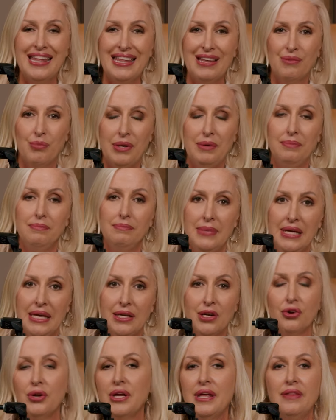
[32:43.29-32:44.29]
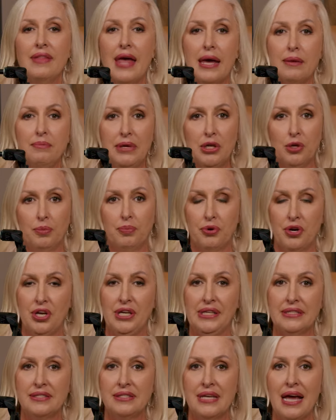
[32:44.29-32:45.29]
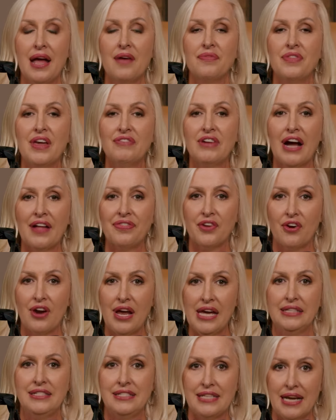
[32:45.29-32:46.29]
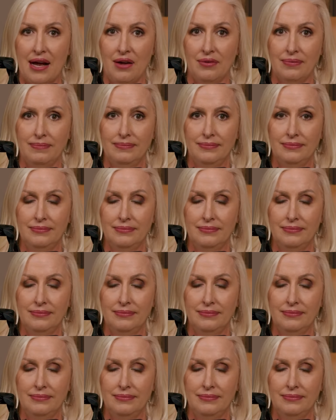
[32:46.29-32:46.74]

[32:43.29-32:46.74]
when men are in that middle prince, they've got their heads down.